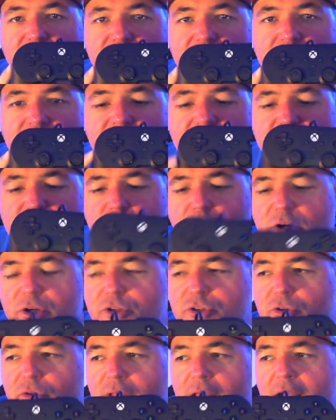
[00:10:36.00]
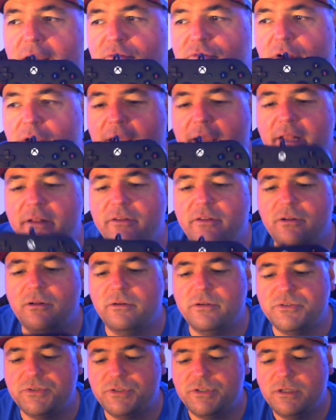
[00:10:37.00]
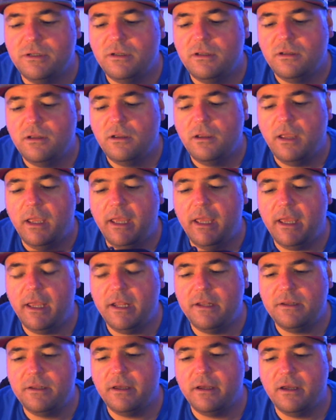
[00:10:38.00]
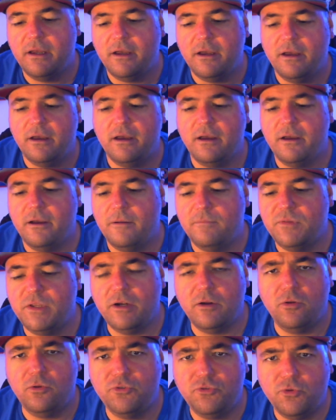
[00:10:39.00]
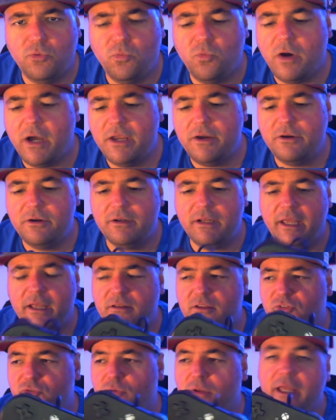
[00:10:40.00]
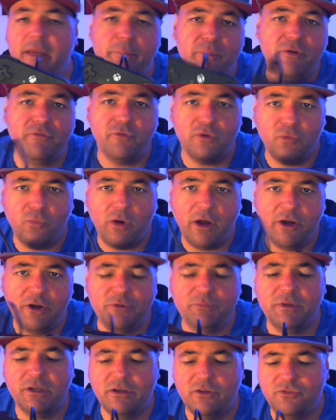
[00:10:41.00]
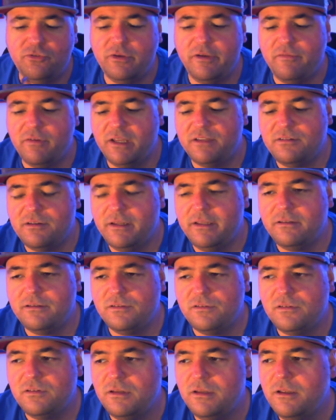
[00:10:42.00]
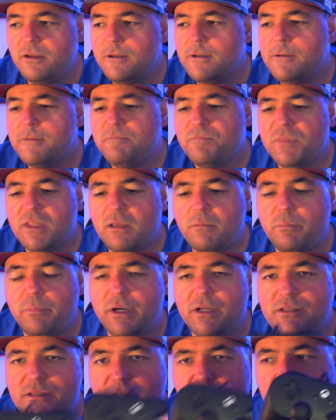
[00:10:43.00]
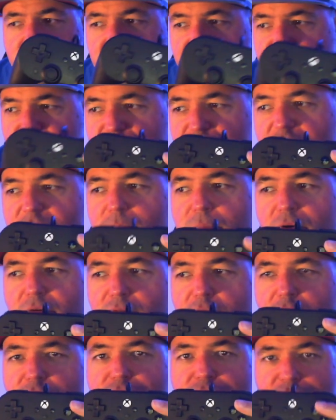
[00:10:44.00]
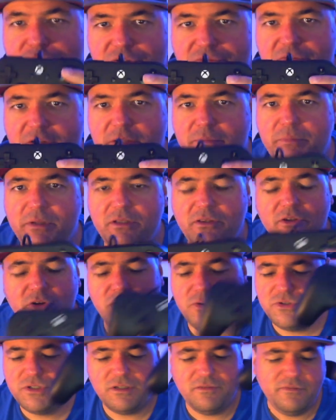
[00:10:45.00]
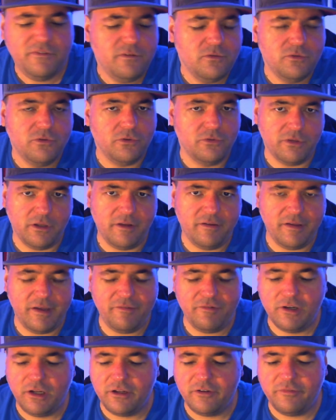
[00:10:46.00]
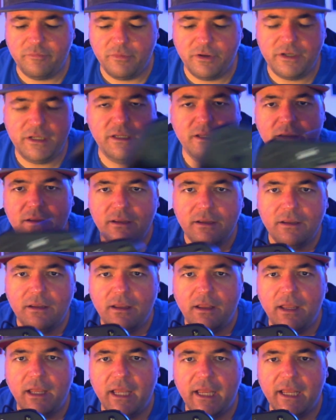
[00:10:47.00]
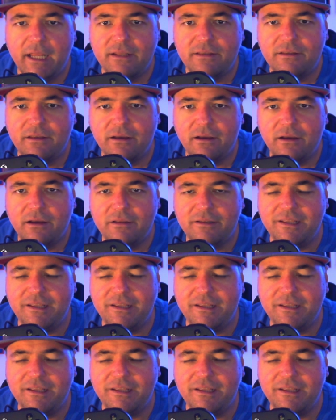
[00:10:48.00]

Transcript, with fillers: these where you don't have the handles and uh, they're also wired like this one. I prefer wired because you have less latency, but uh, there's cheaper versions of 8BitDos if you don't have a lot of money and uh,